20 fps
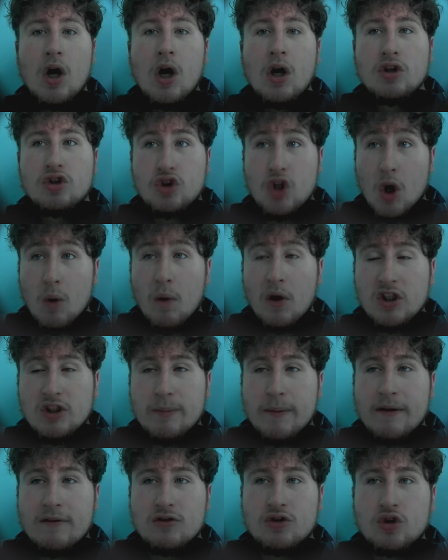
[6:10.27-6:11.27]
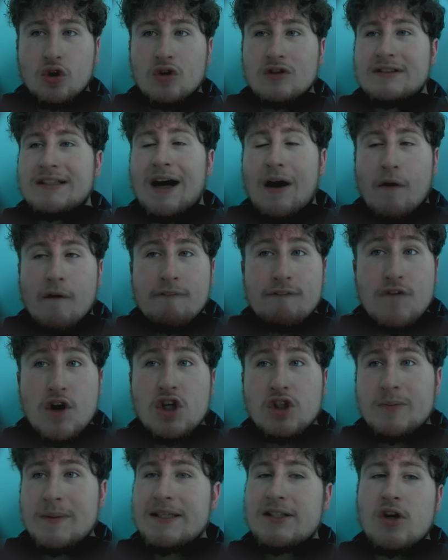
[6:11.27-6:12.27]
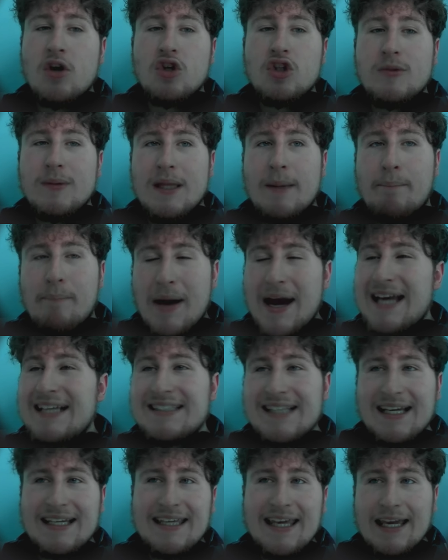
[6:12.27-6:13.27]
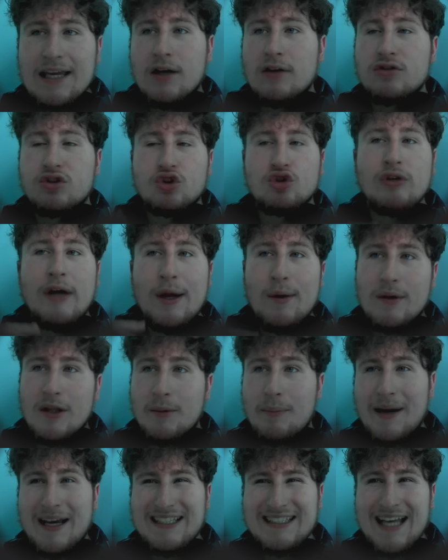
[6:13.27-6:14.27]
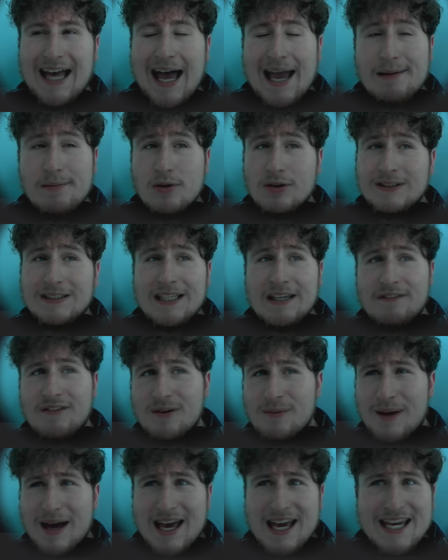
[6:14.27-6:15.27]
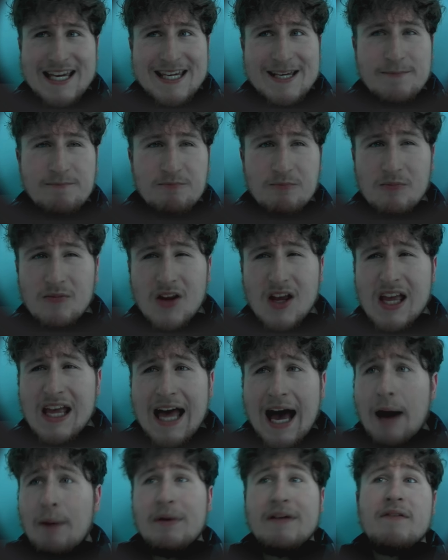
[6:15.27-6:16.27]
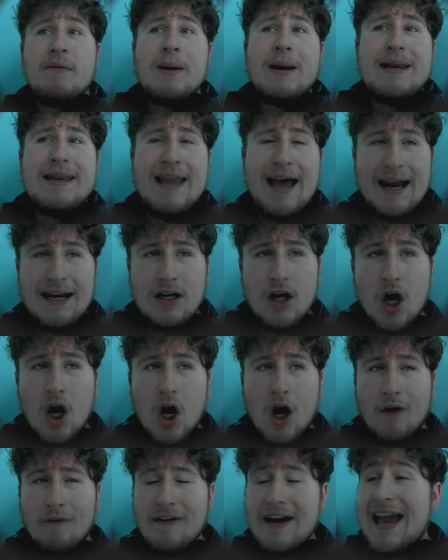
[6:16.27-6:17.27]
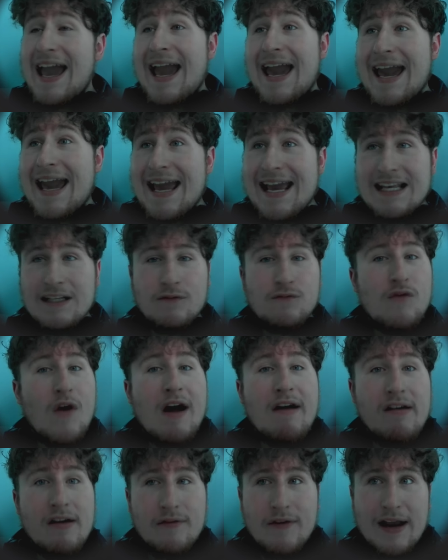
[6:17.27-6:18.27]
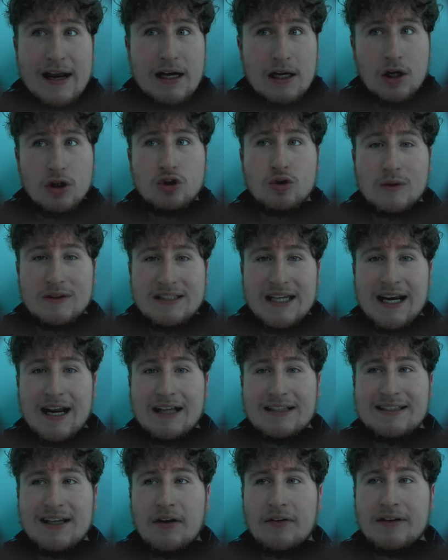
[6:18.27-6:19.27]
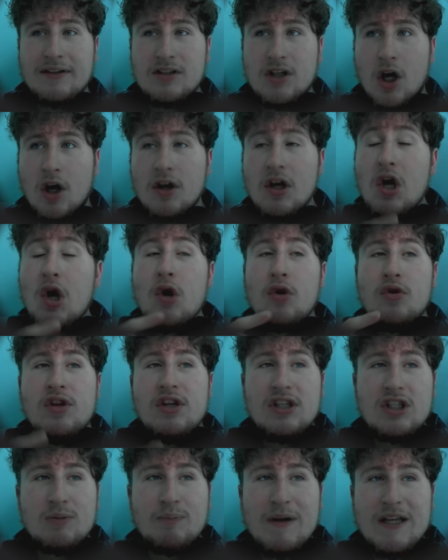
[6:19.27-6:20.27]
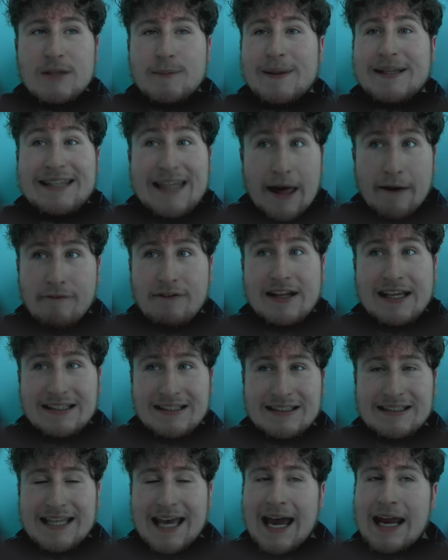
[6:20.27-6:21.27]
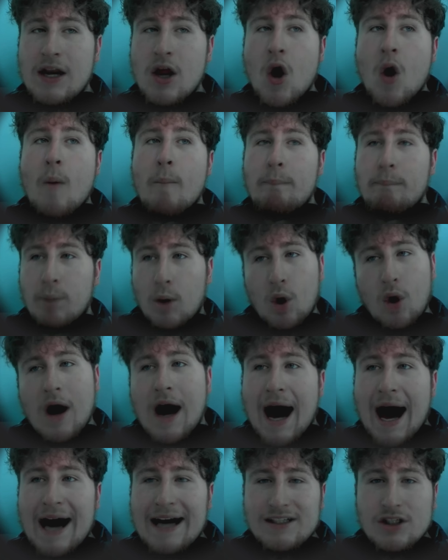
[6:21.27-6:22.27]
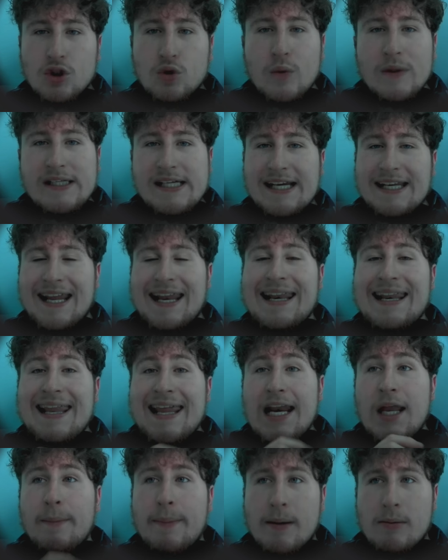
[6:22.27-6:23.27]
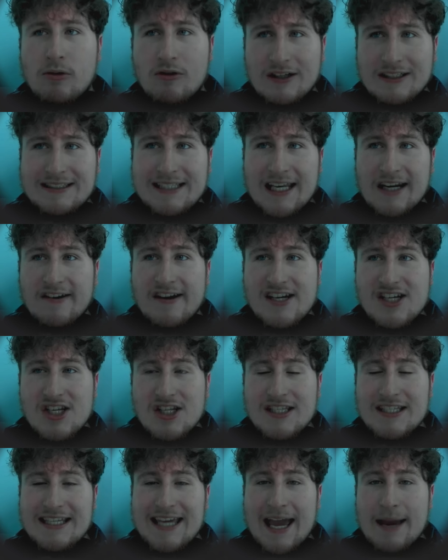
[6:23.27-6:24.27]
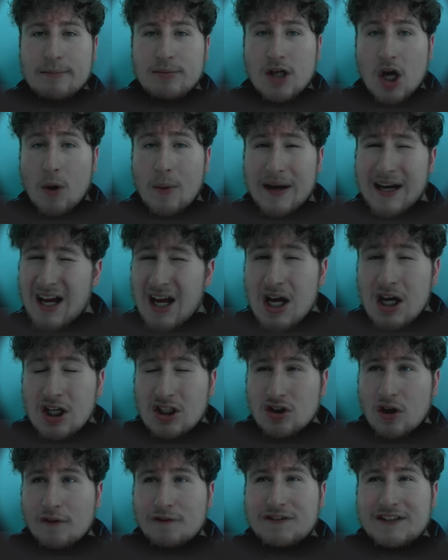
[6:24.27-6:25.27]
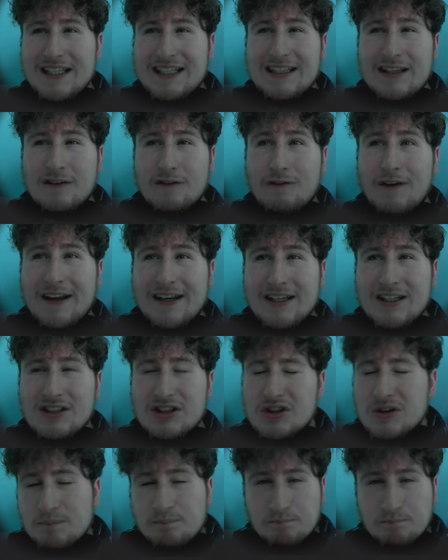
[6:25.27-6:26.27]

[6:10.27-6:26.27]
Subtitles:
So, on to my overall scores. Now, first for me is going to be the pace, and kicking off straight with the pace, I'm going to give him a 9.5. It is very, very close to a 10 out of 10 on this card. The sprint speed definitely is a 10, but I just wish he had a little bit more acceleration to get him going, because obviously the defenders,